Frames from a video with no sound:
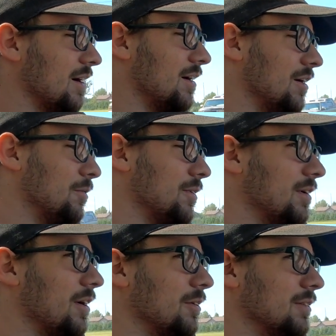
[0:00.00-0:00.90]
Oh,
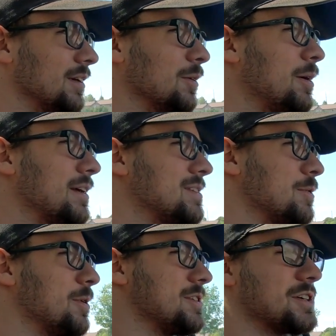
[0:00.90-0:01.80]
a little bit of
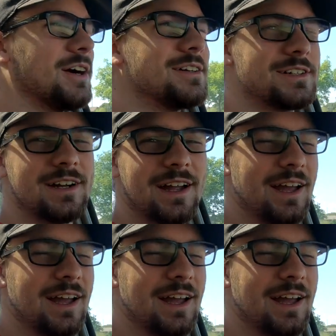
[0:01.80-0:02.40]
supercharger.